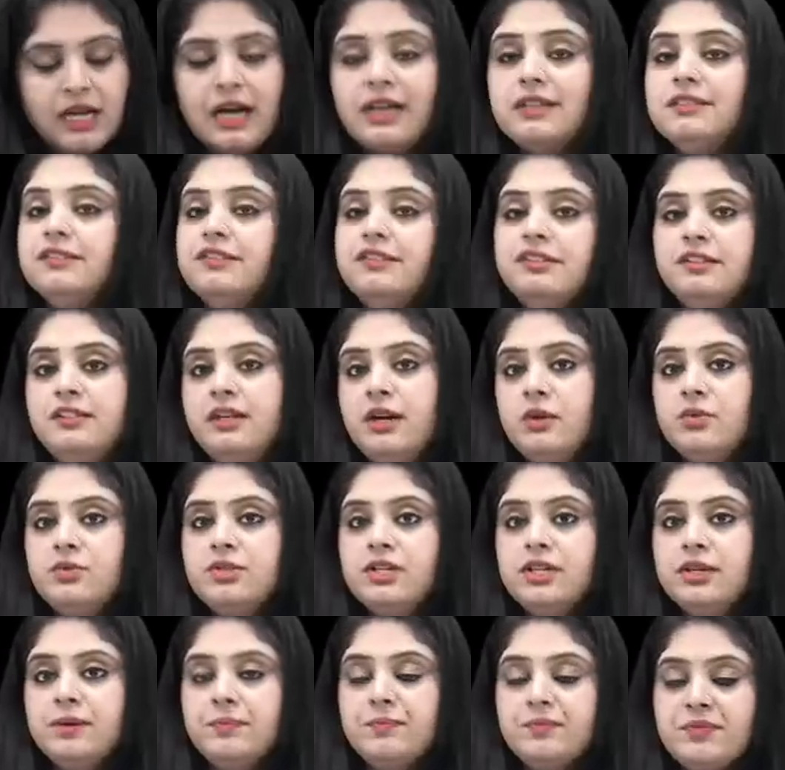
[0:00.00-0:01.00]
answer
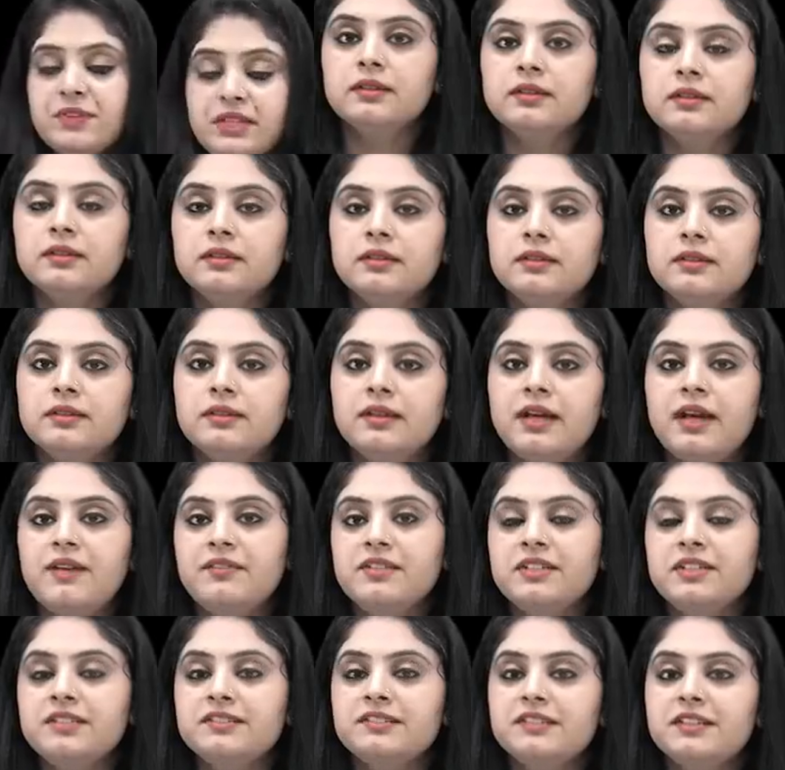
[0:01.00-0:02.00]
out here.
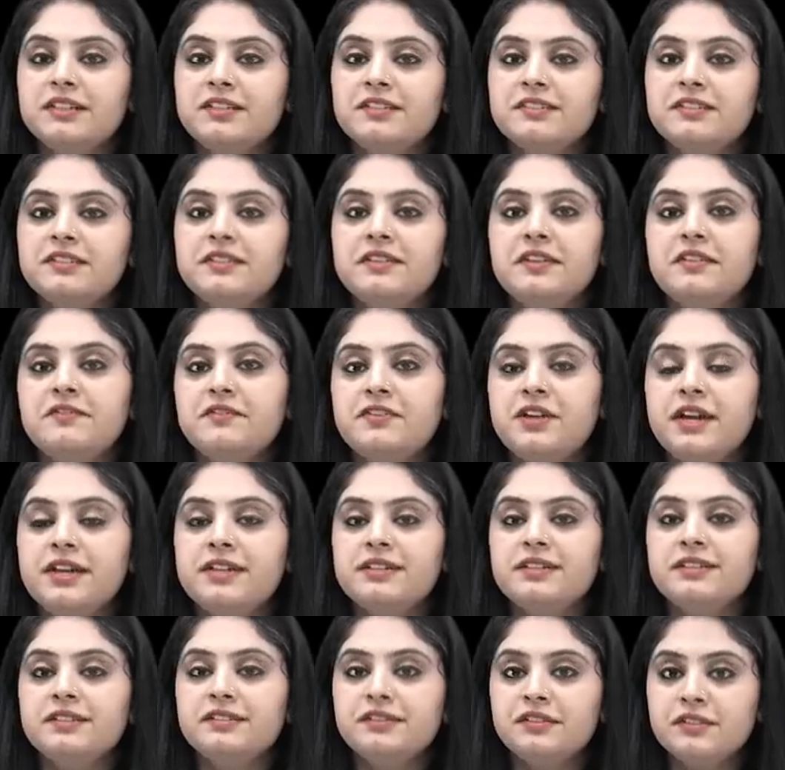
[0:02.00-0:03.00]
Having discussed the
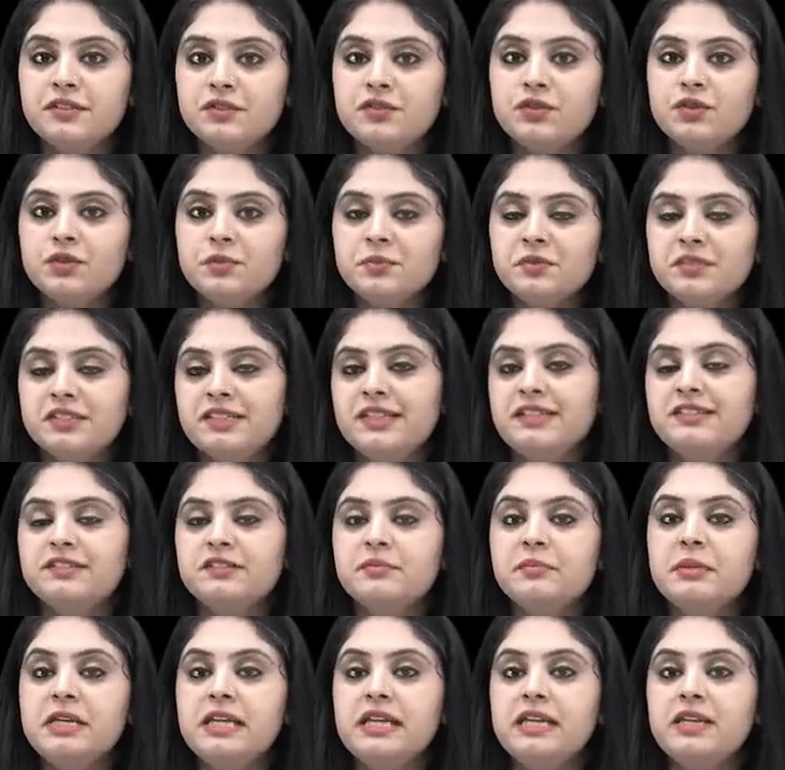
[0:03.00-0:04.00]
nephritic syndromes,
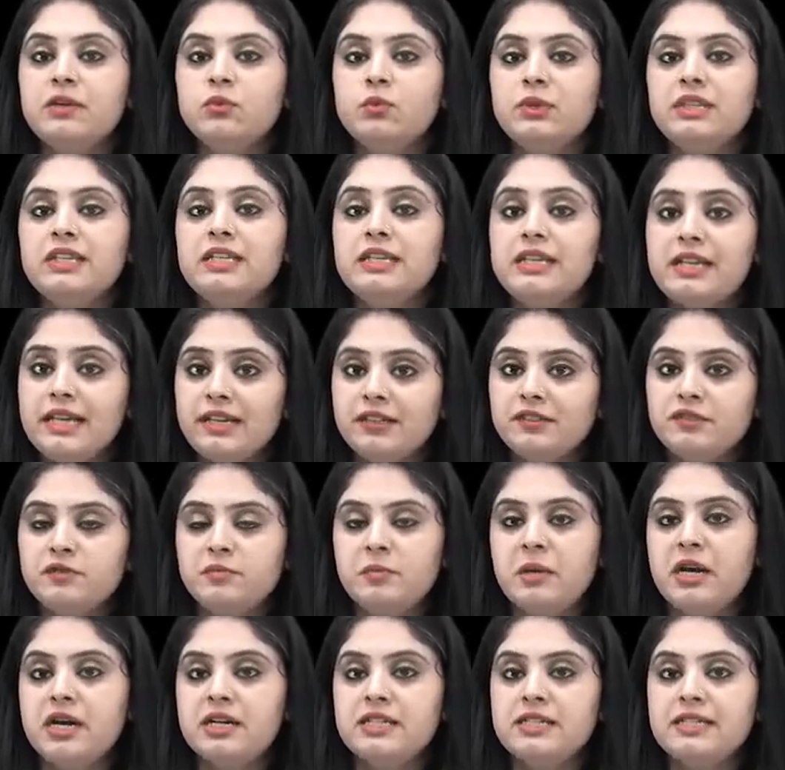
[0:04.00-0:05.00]
let's begin with the
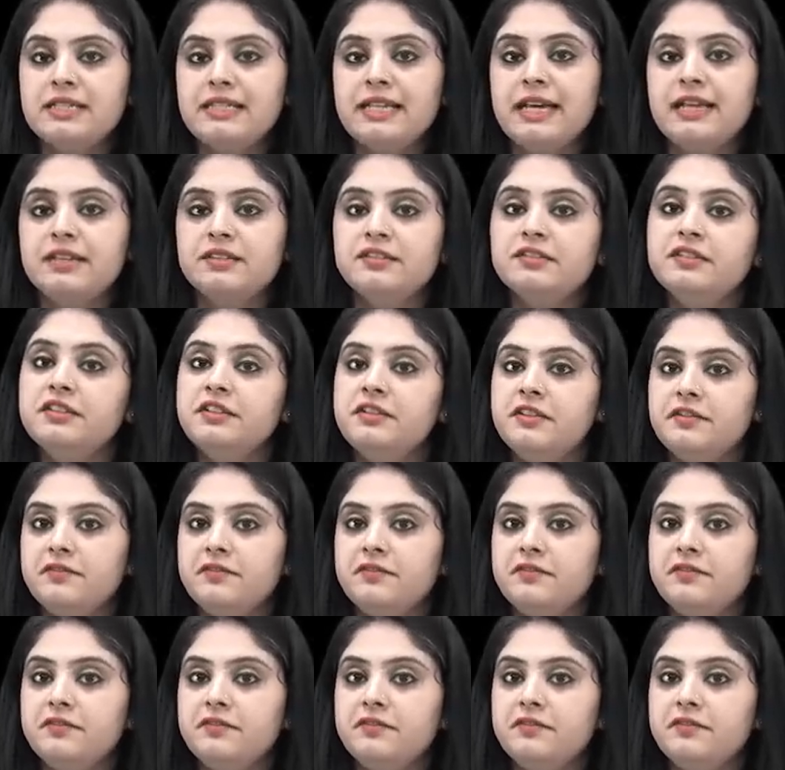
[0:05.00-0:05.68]
next part, and that is the